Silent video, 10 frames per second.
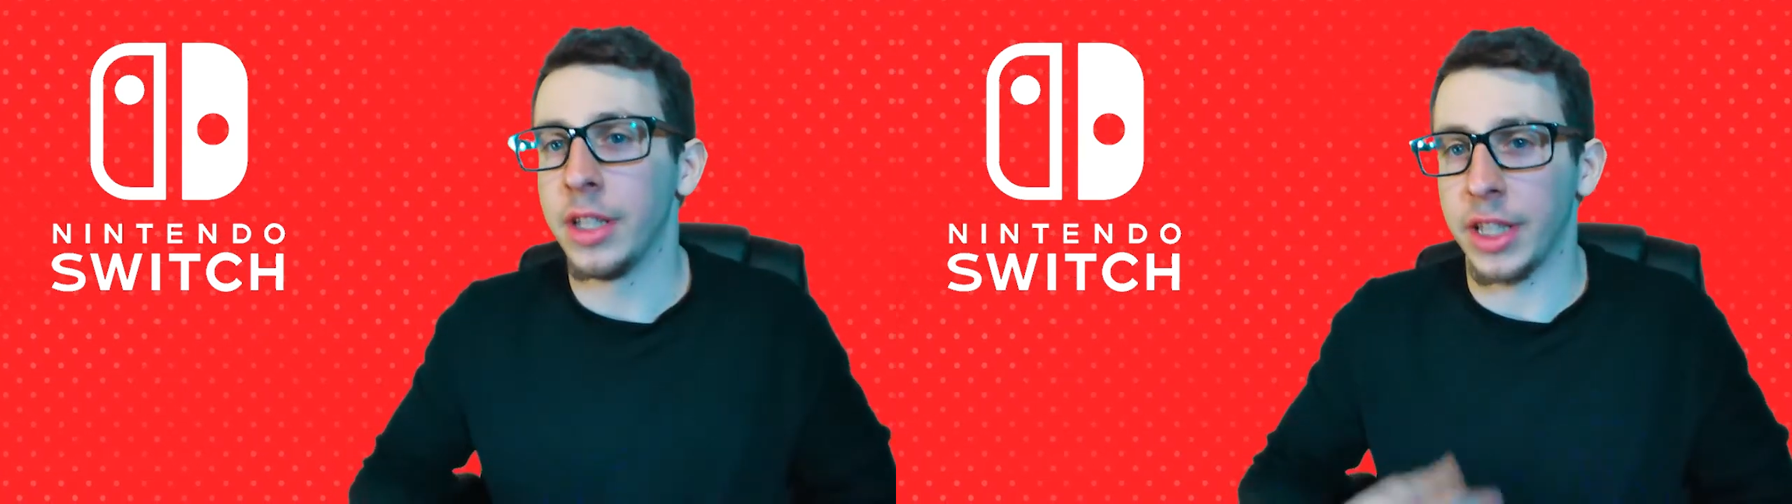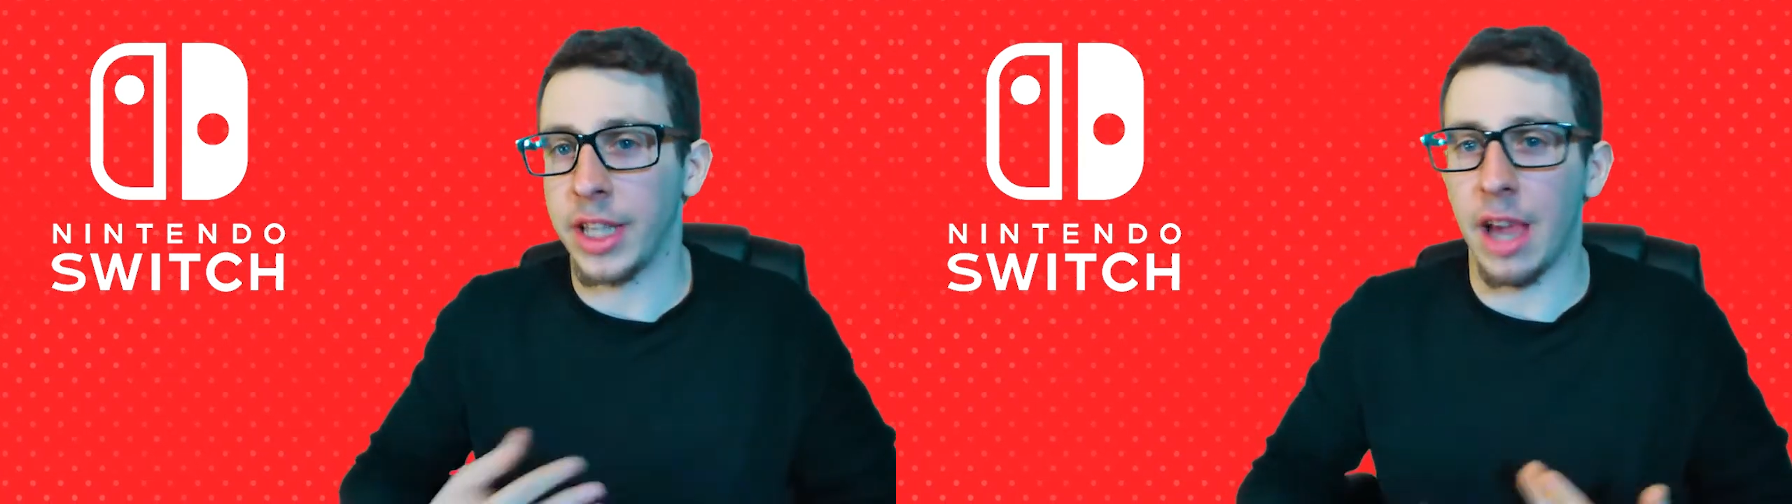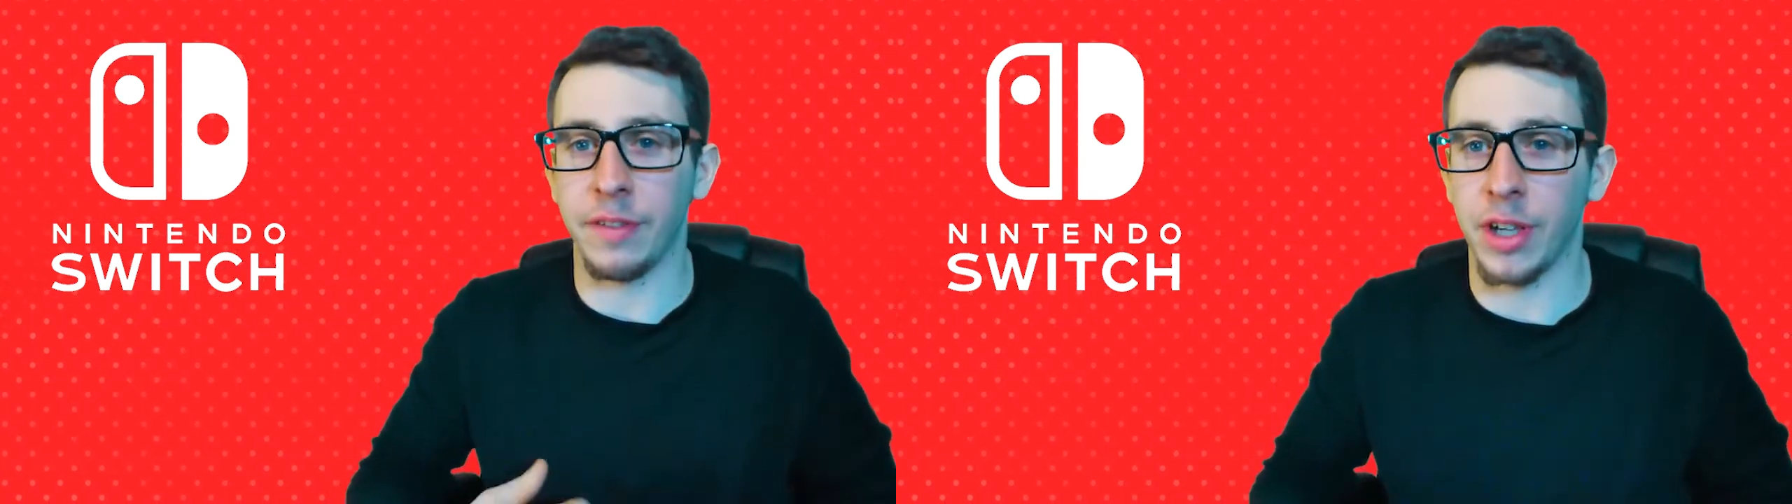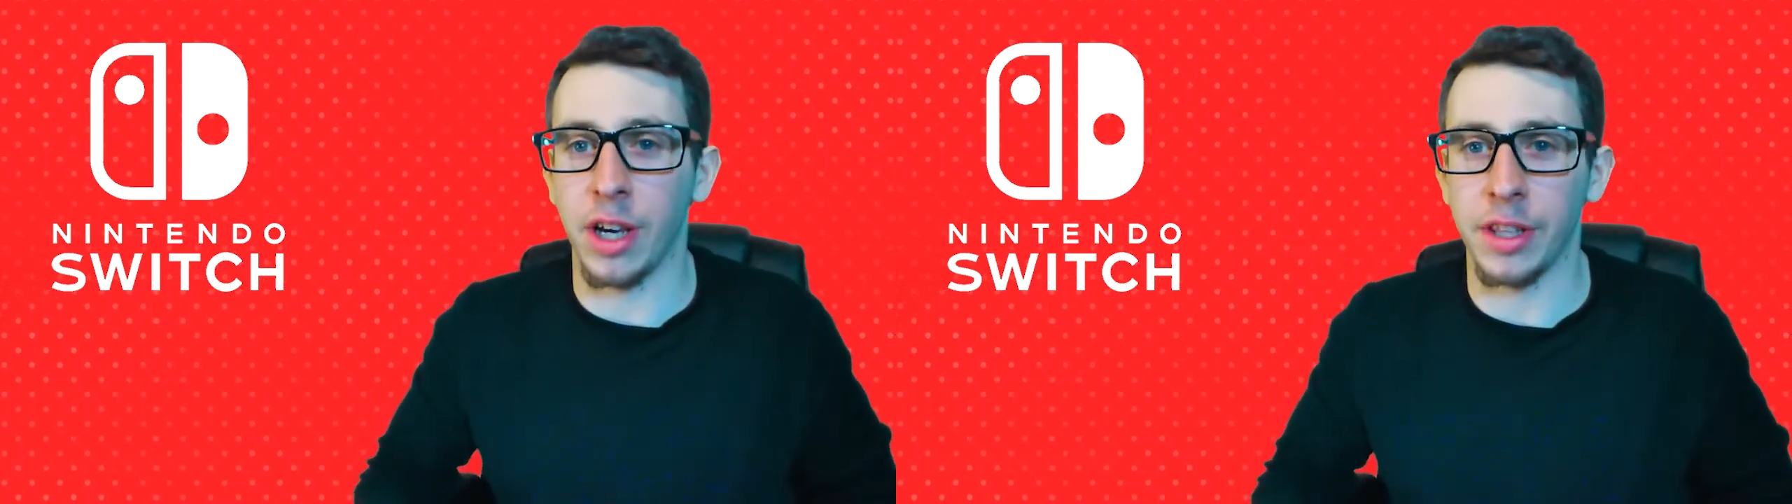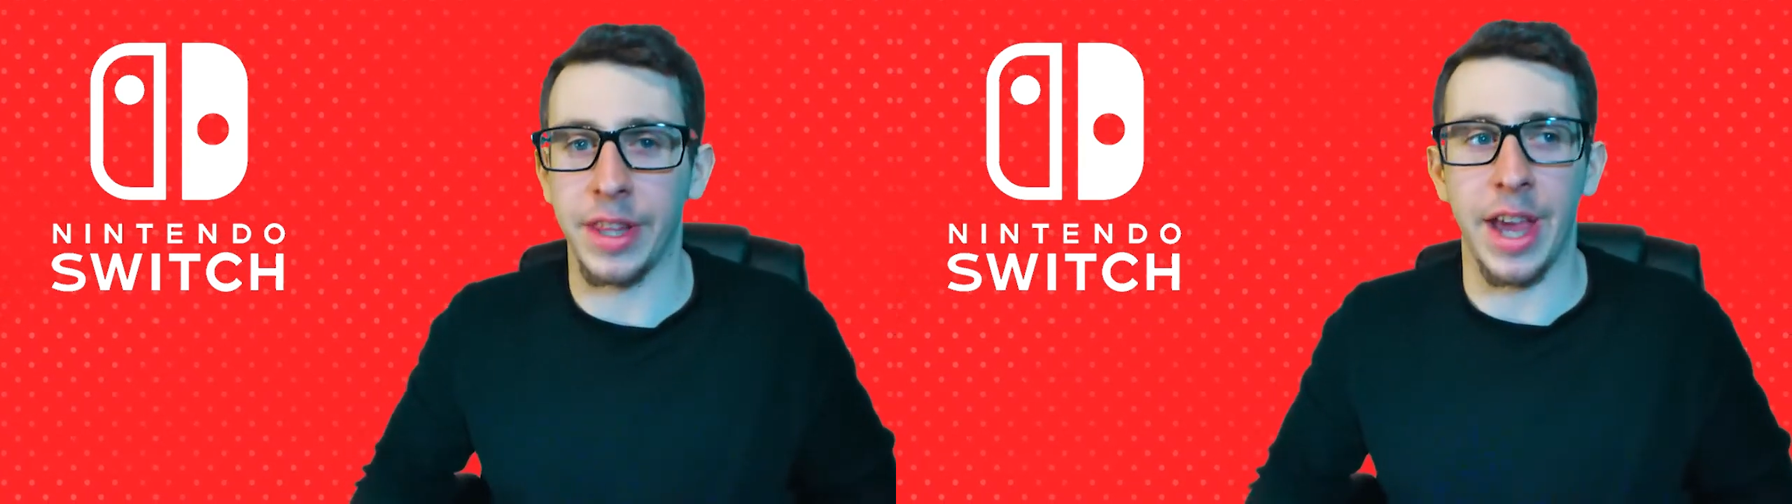
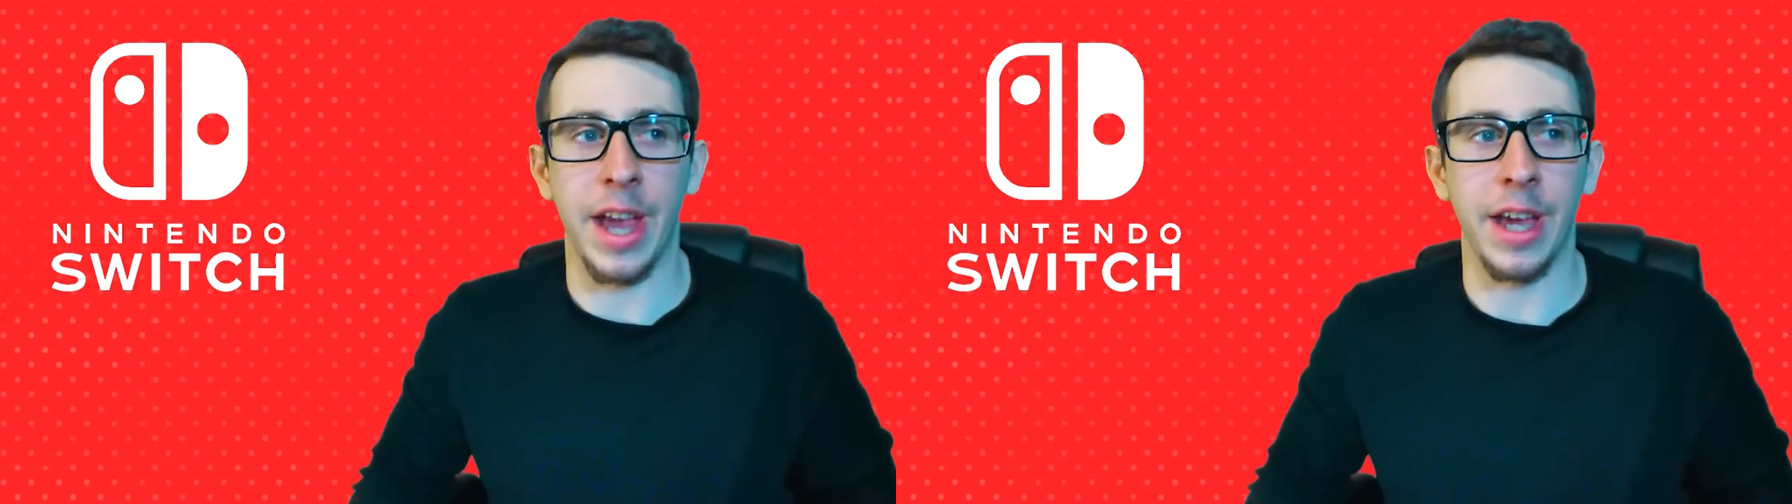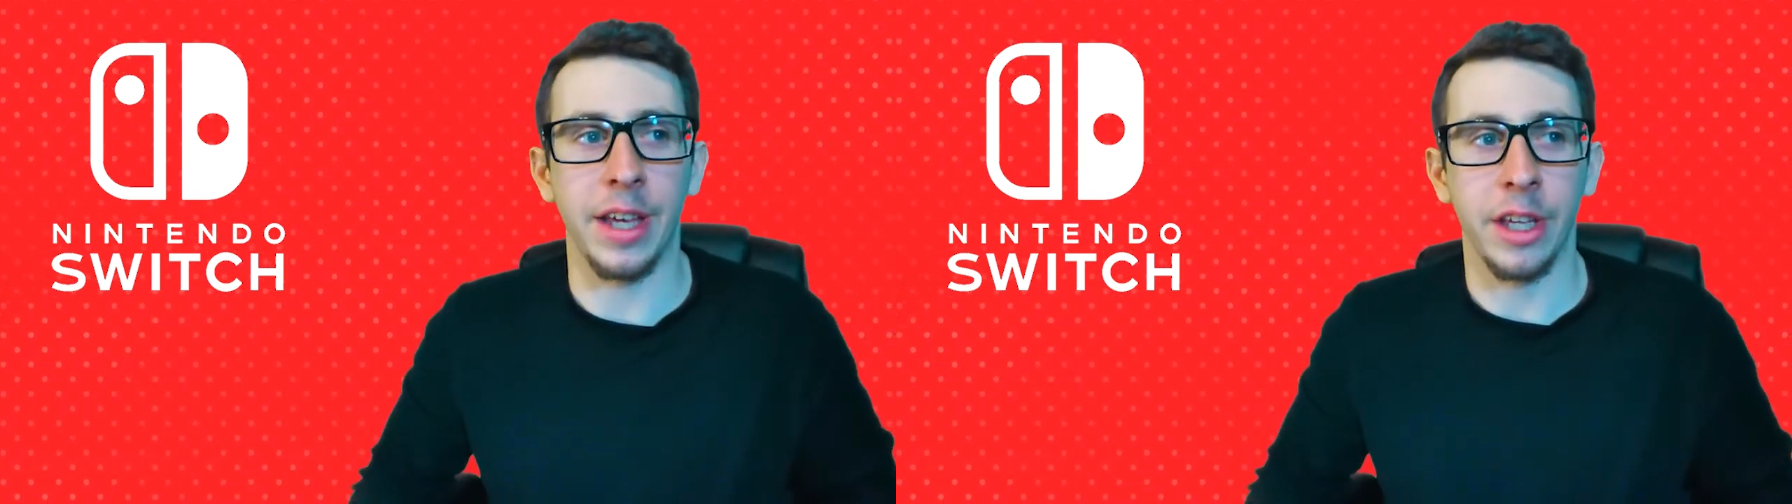caveat that